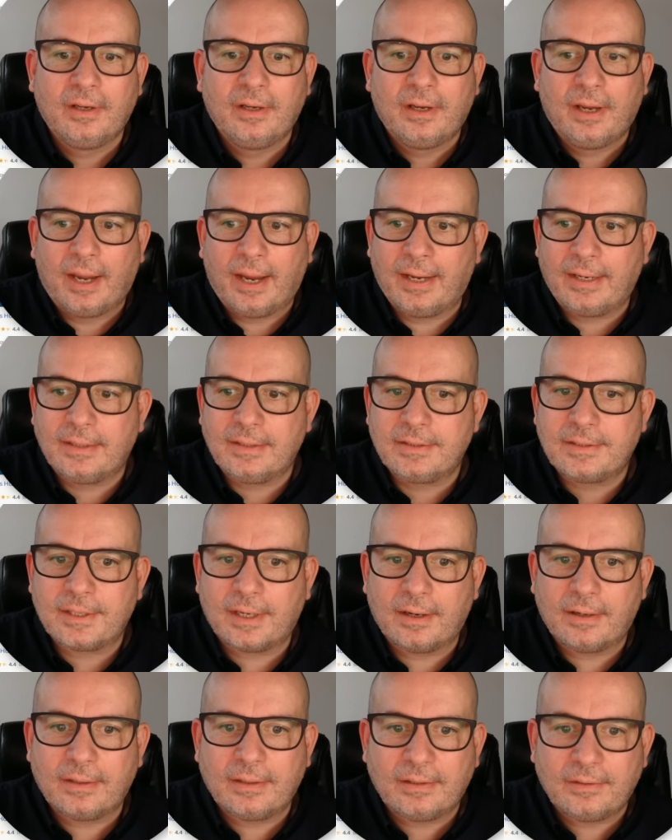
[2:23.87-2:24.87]
And
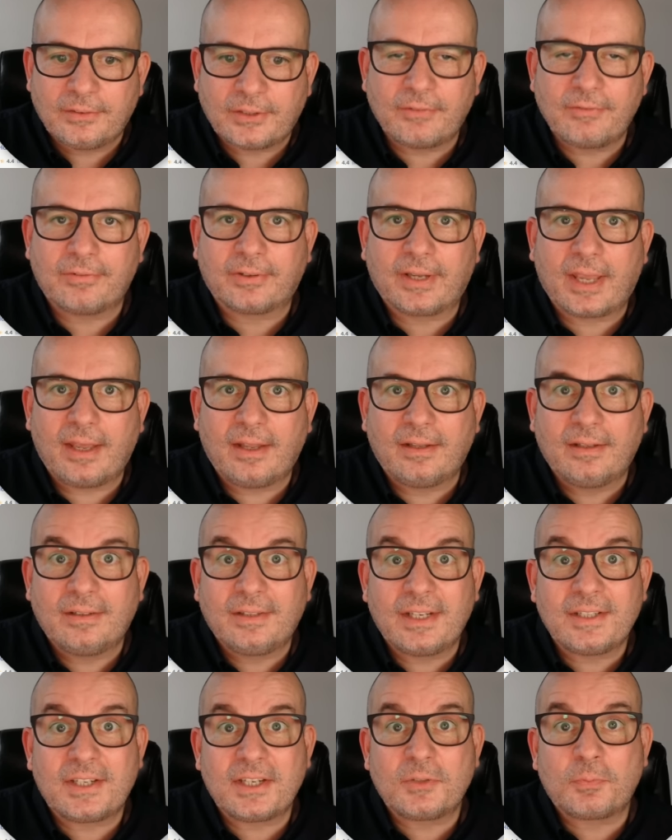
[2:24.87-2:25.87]
don't forget,
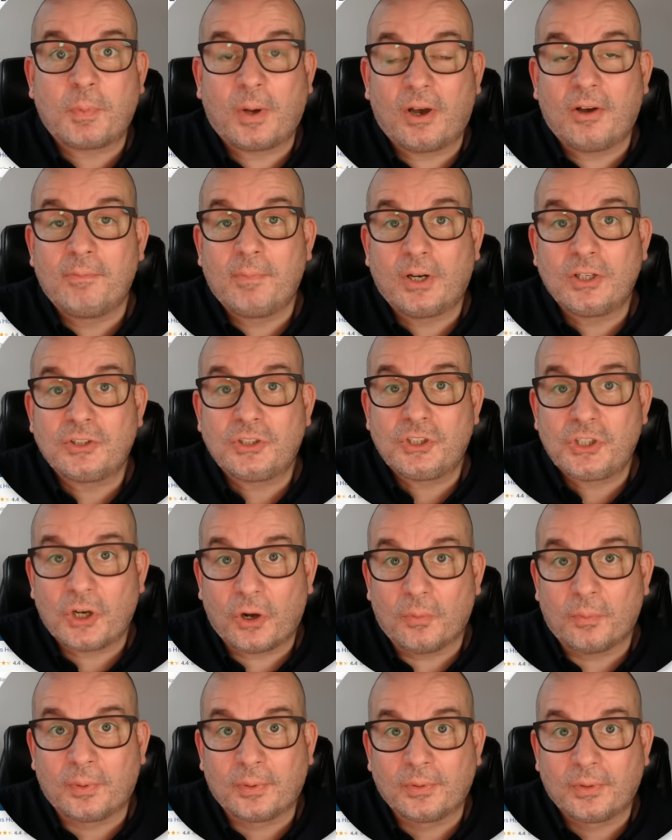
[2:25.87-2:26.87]
this is part of my
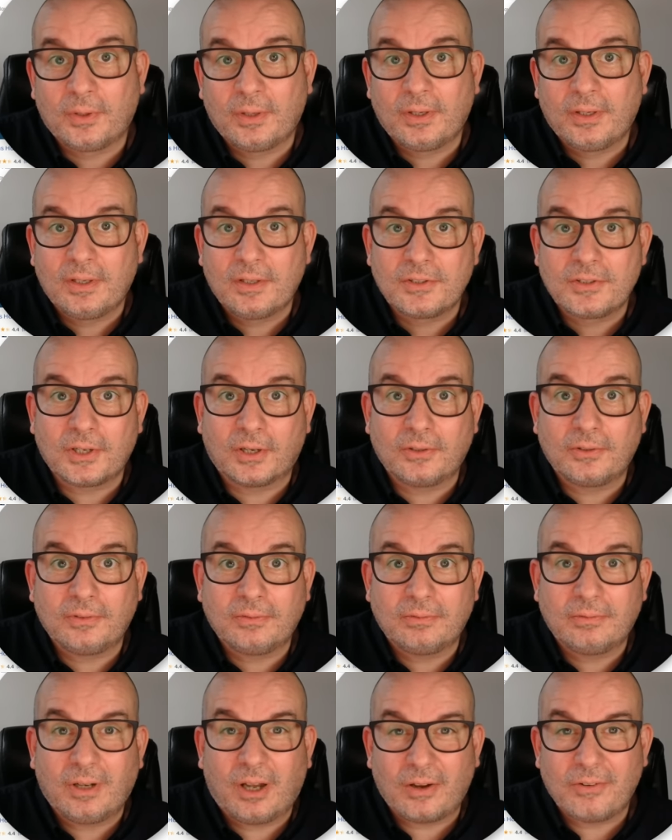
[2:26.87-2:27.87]
job. So
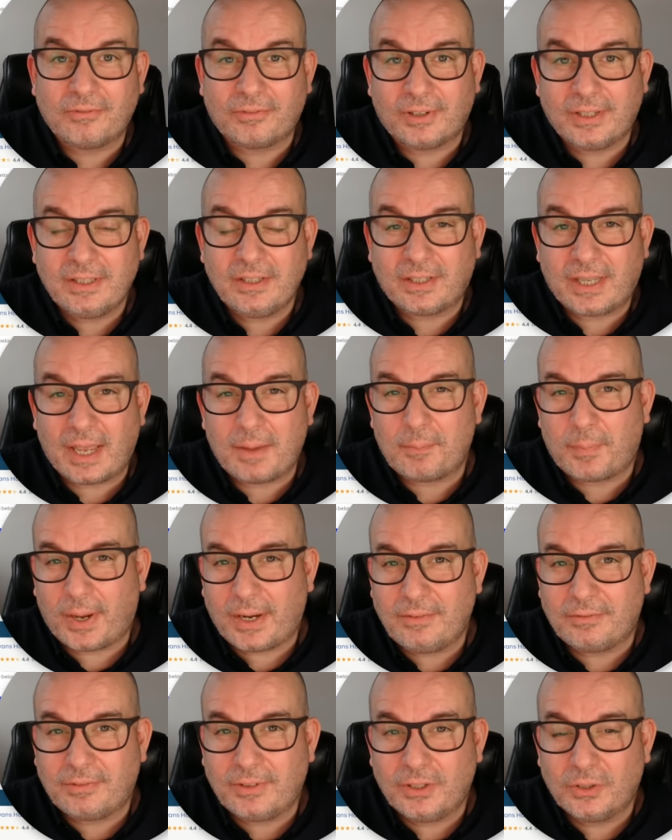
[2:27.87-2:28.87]
hopefully you get
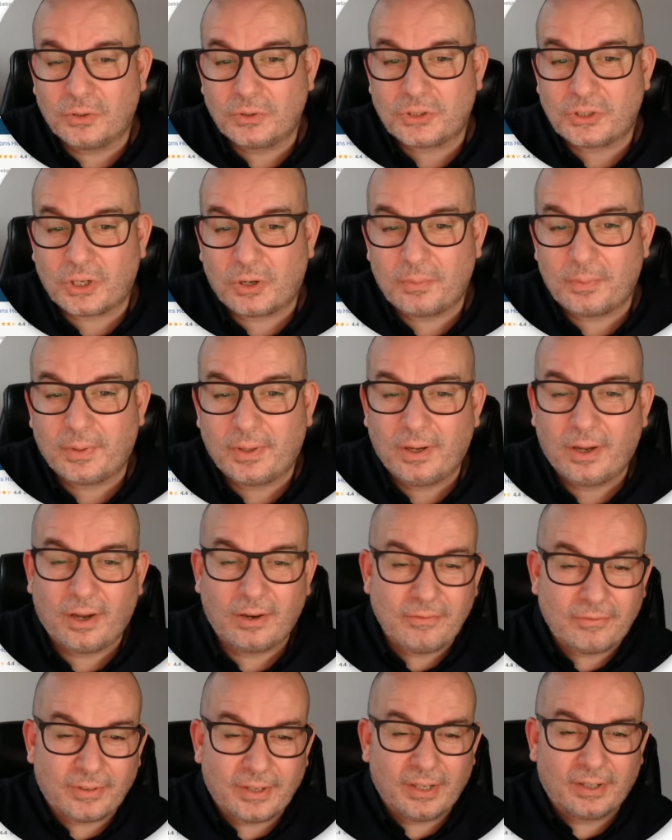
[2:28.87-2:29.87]
paid for your job.
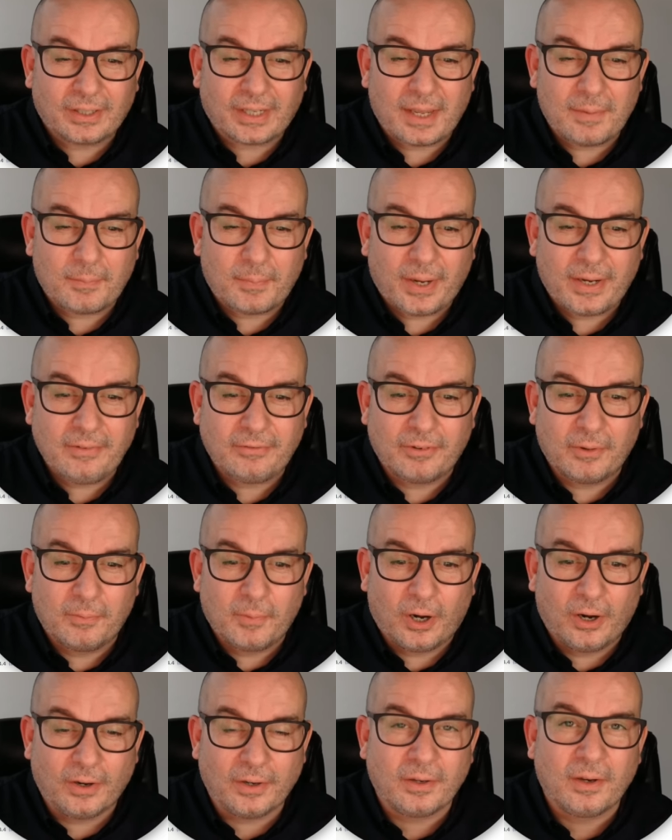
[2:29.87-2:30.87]
Hopefully I get paid for
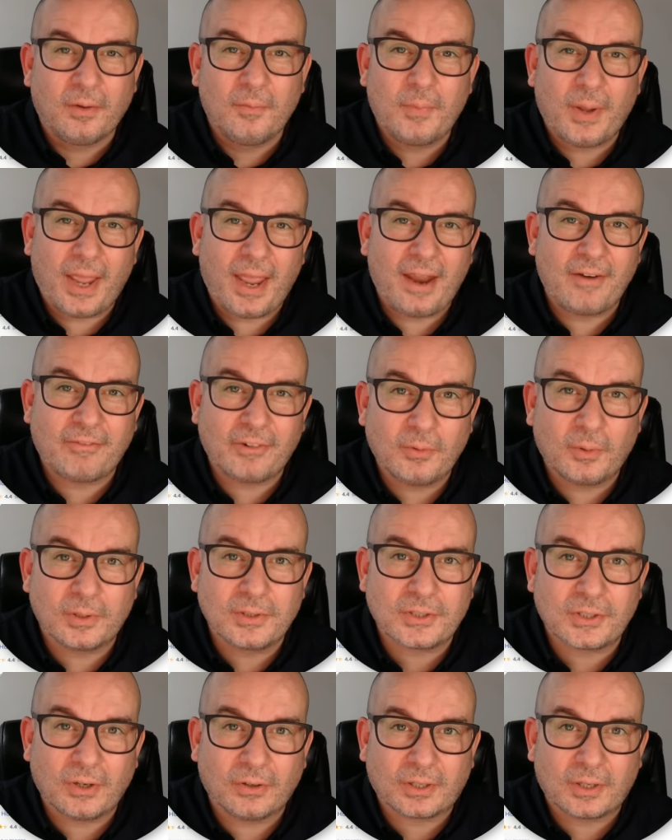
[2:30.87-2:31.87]
mine. But
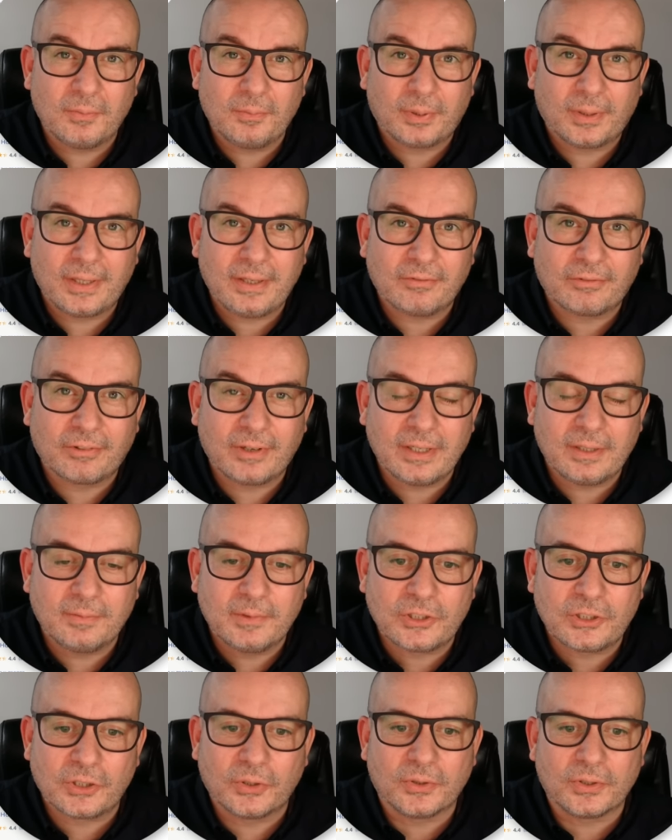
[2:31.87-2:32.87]
everyone's got complete freedom of
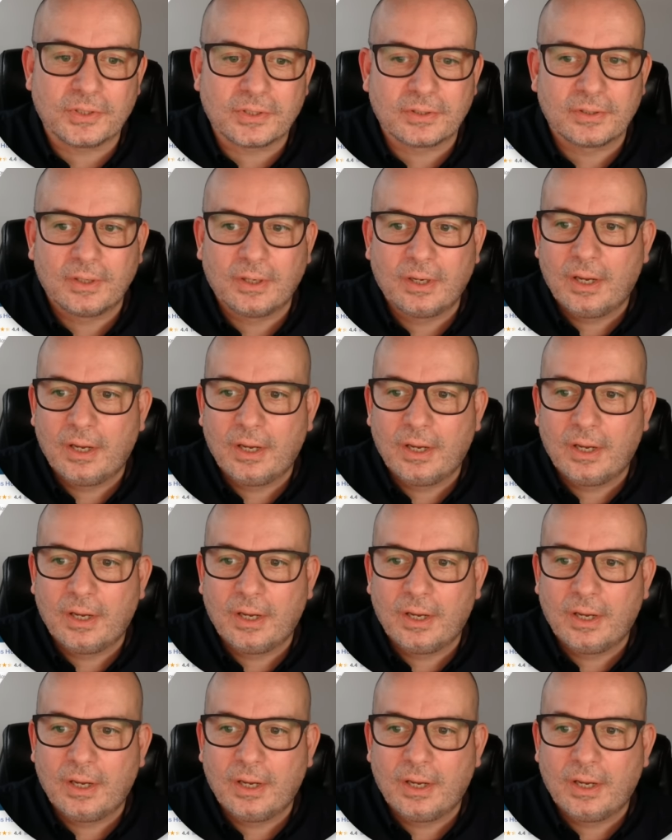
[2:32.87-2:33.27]
choice.